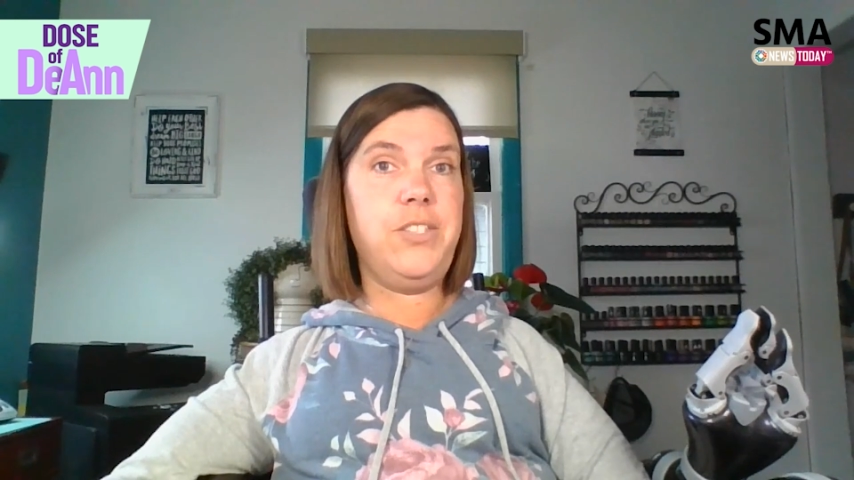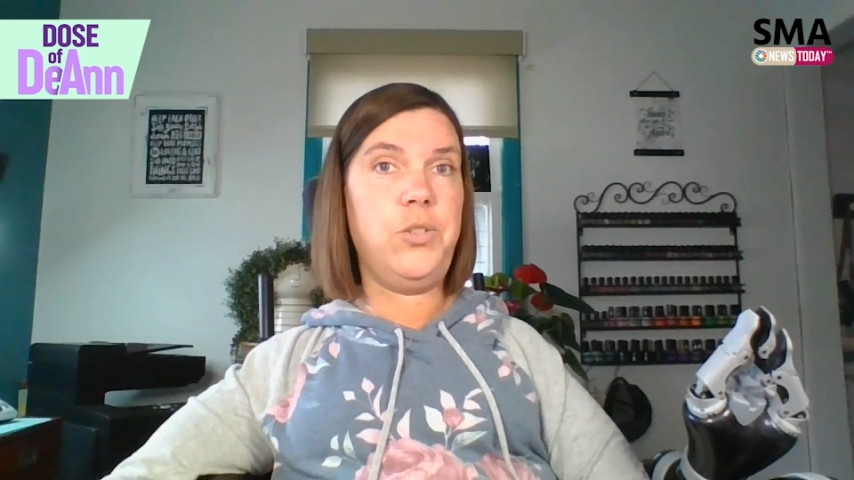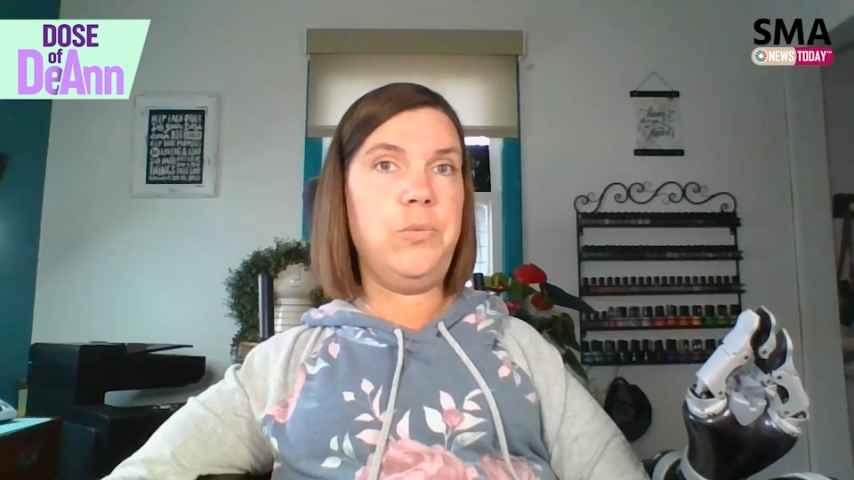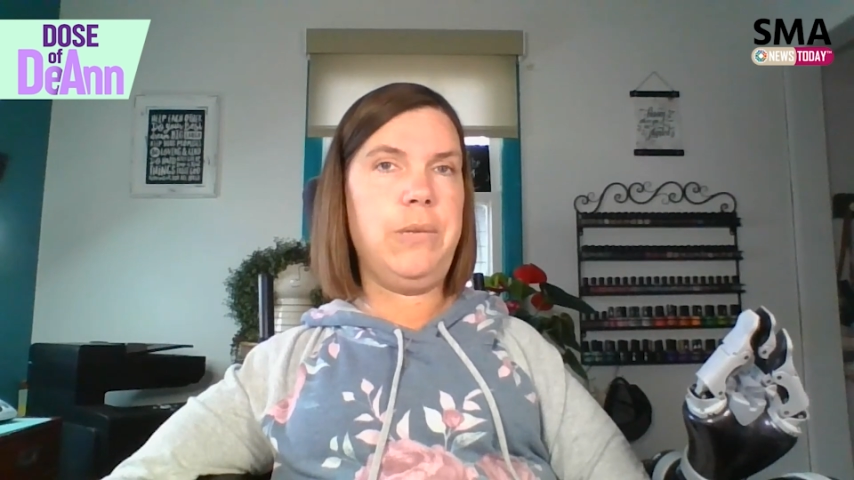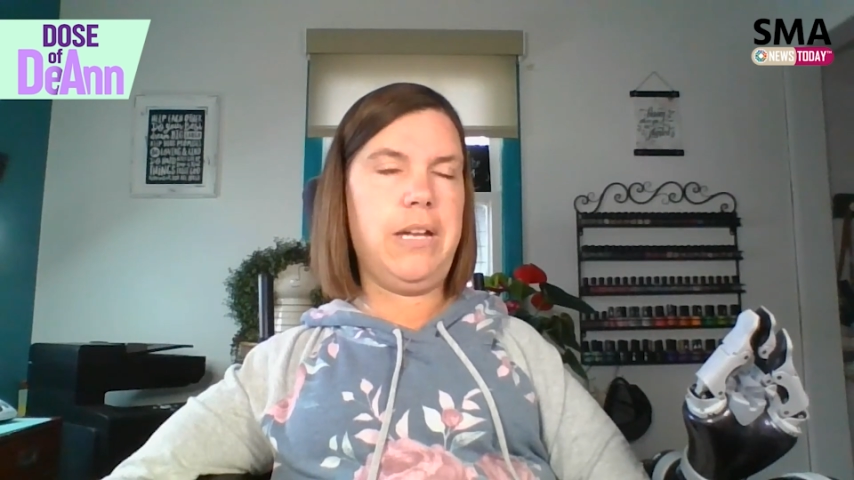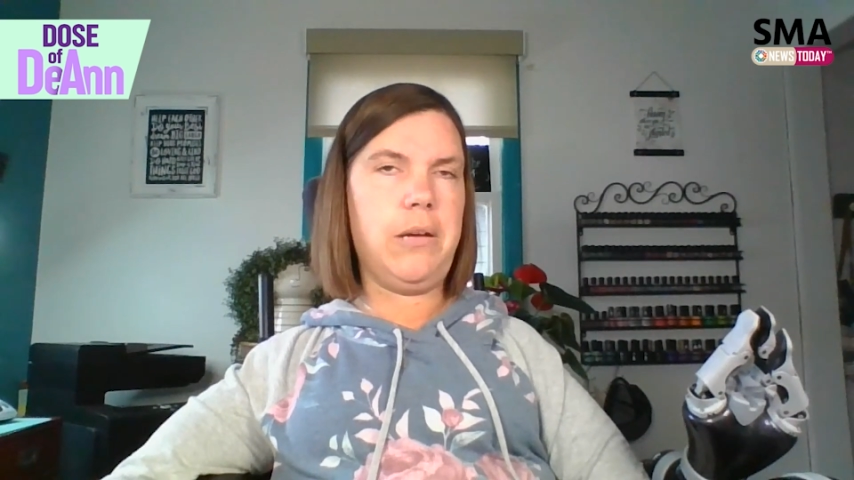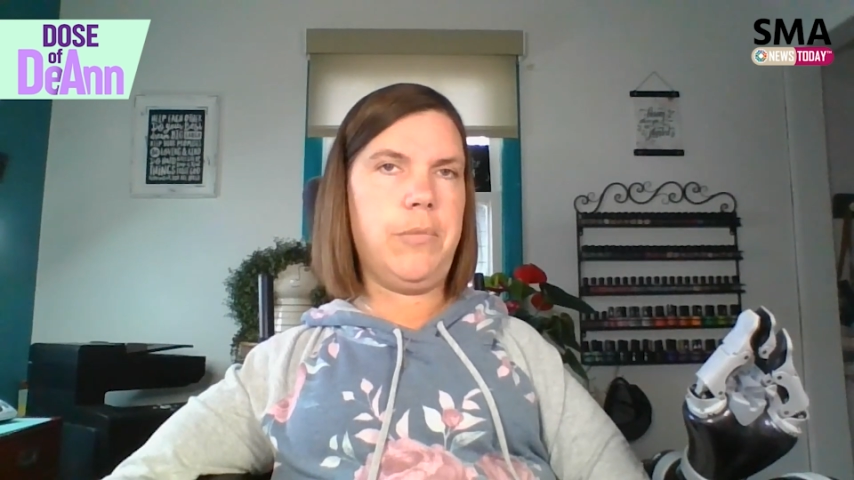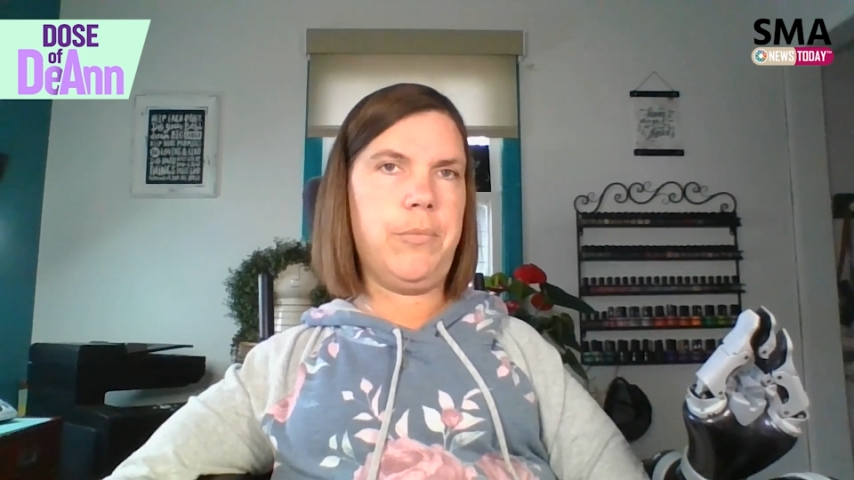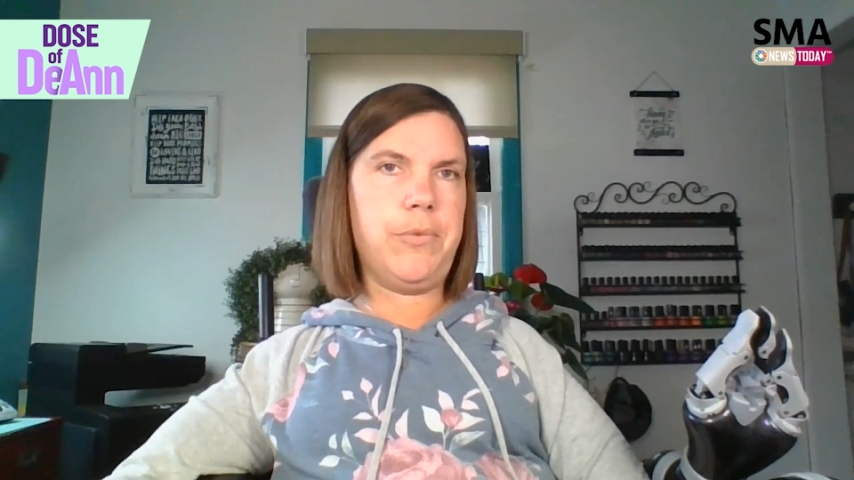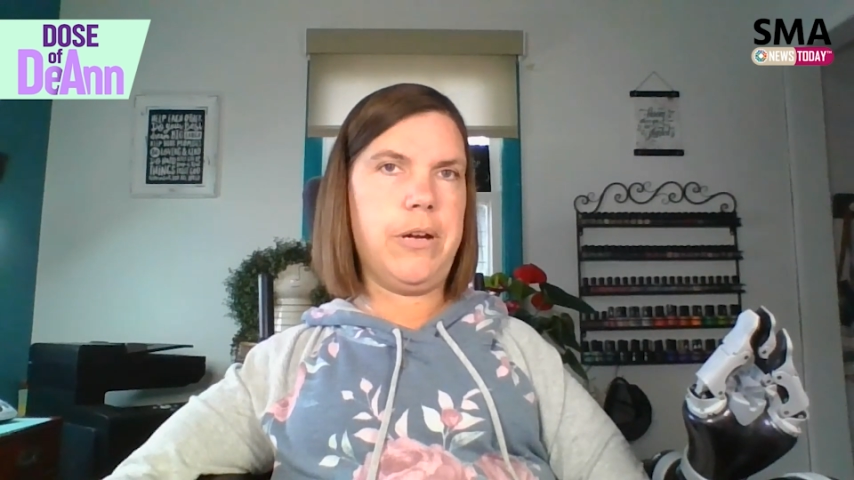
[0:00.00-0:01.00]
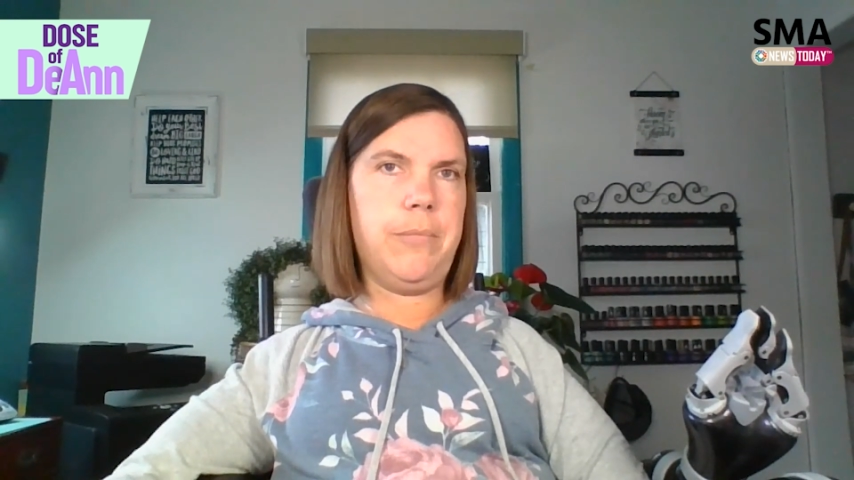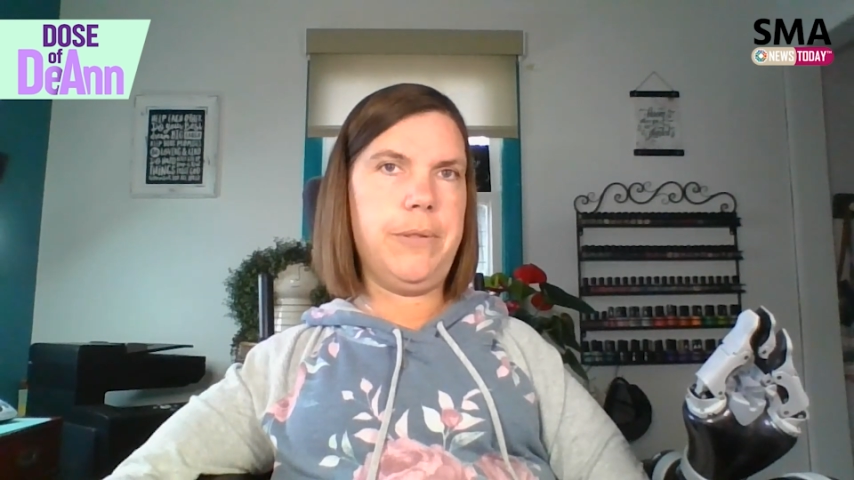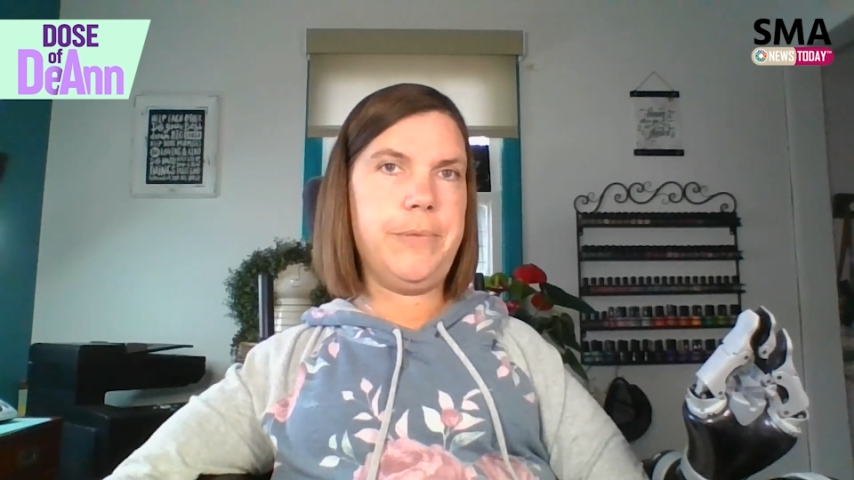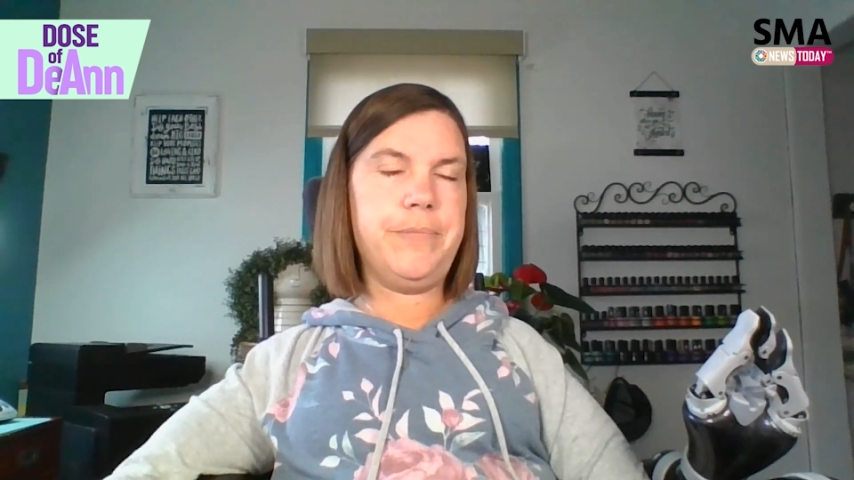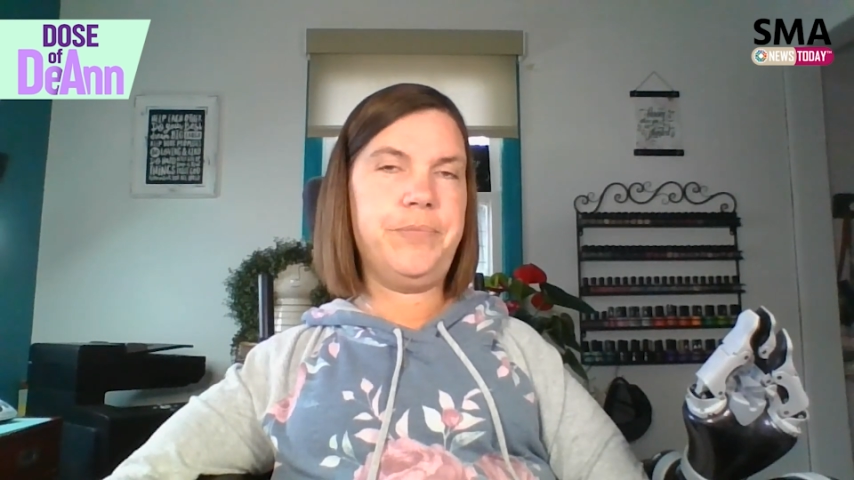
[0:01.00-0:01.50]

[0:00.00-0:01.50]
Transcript: do become a problem.